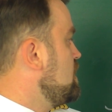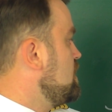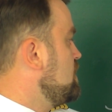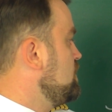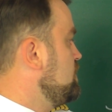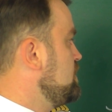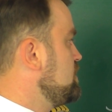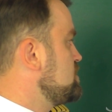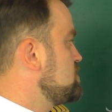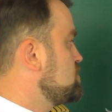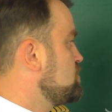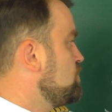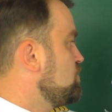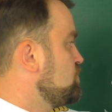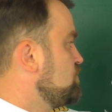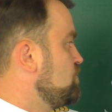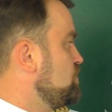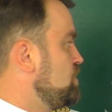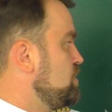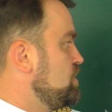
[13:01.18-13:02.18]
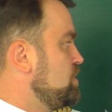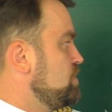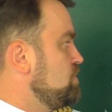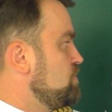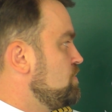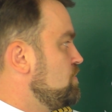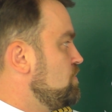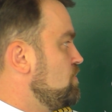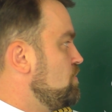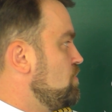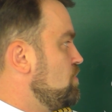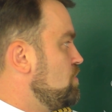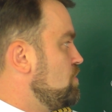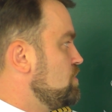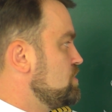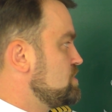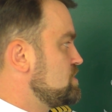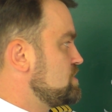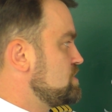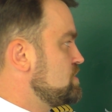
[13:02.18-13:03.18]
The software
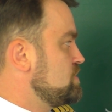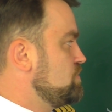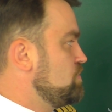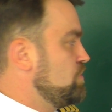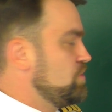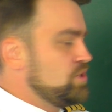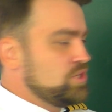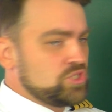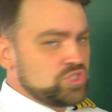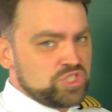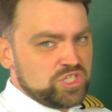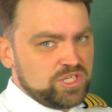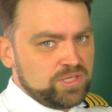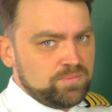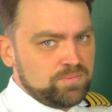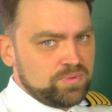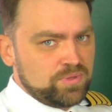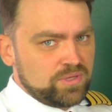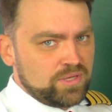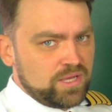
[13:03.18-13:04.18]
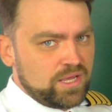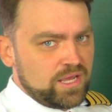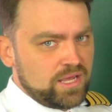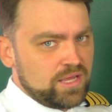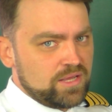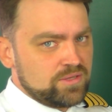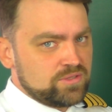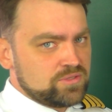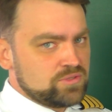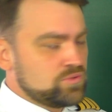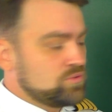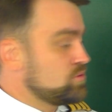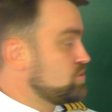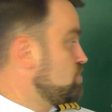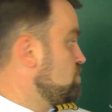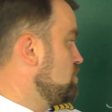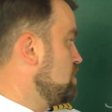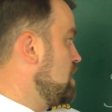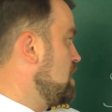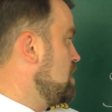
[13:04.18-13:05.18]
was very cheap and
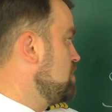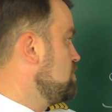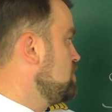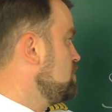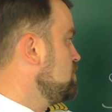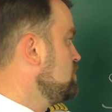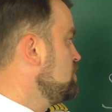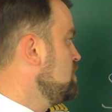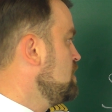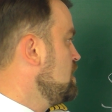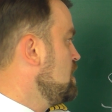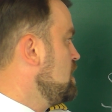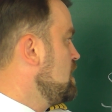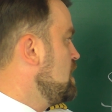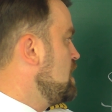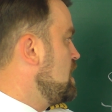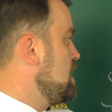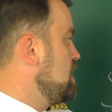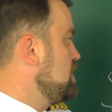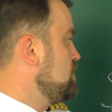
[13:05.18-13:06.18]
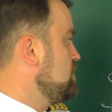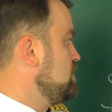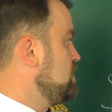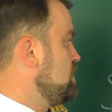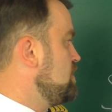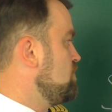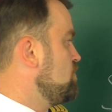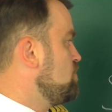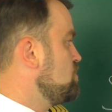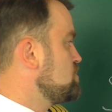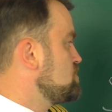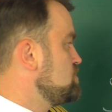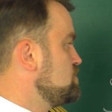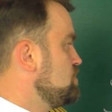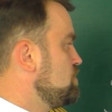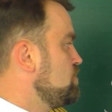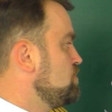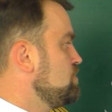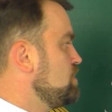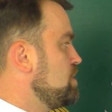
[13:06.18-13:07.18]
not reliable, and there was
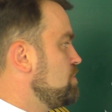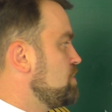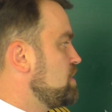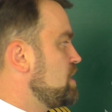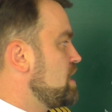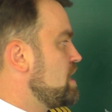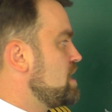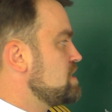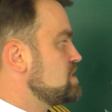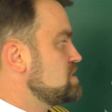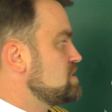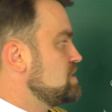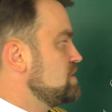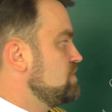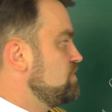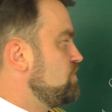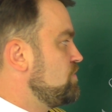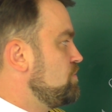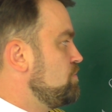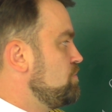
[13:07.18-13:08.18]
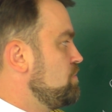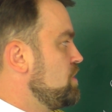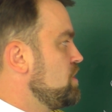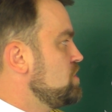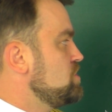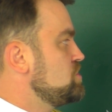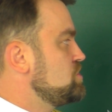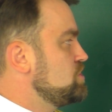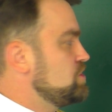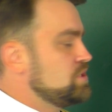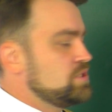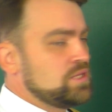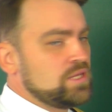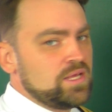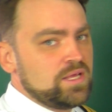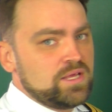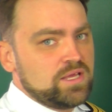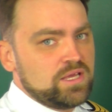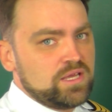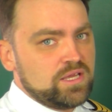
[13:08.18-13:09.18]
no MCAS
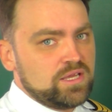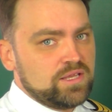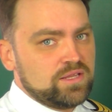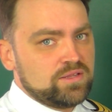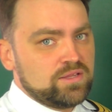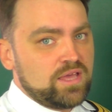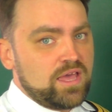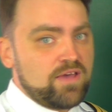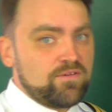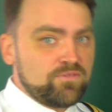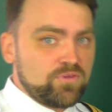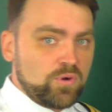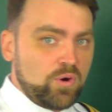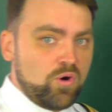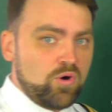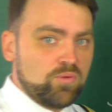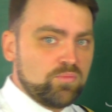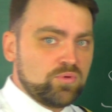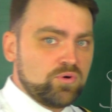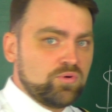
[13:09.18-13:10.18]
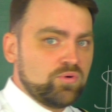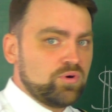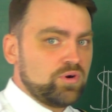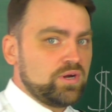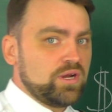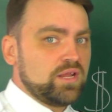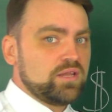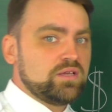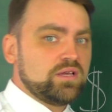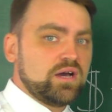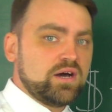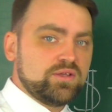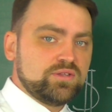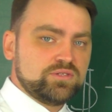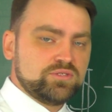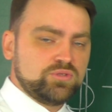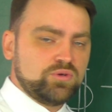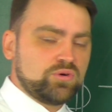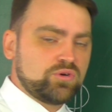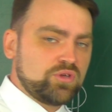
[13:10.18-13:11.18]
information in FCOM or any
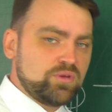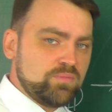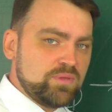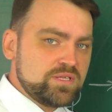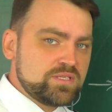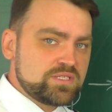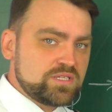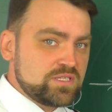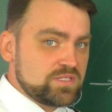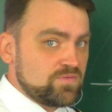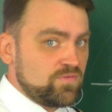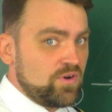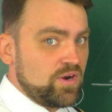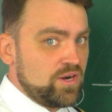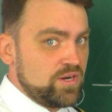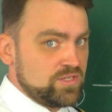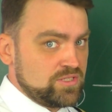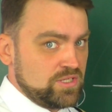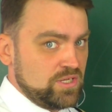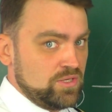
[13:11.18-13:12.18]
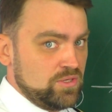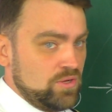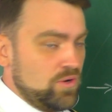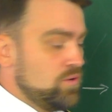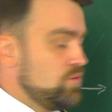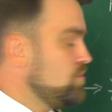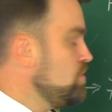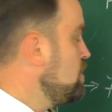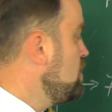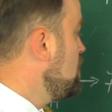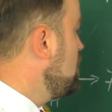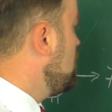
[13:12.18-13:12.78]
other documents, as far as I know,